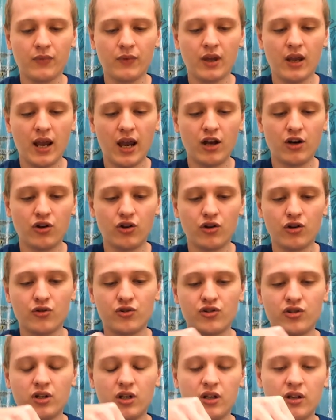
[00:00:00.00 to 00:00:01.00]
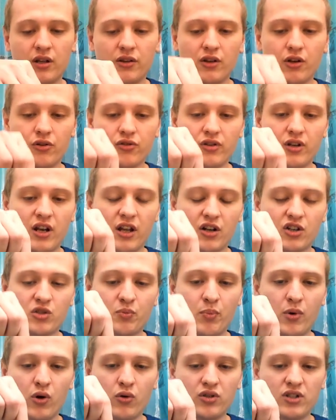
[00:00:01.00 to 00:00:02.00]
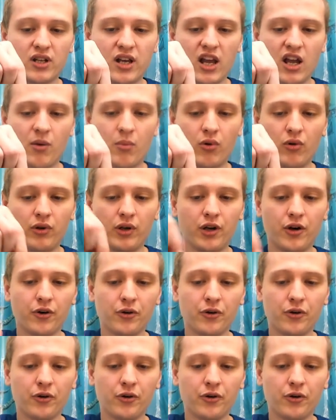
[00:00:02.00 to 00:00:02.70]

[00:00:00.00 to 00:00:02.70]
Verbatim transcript: And you do see that there's an exposed cable here.